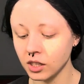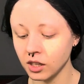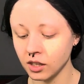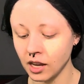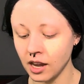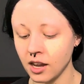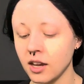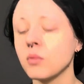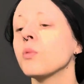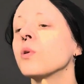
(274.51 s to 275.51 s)
I
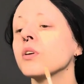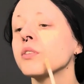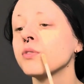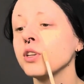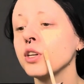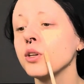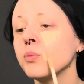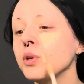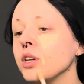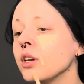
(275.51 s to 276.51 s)
add more if need
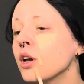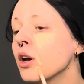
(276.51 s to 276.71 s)
be,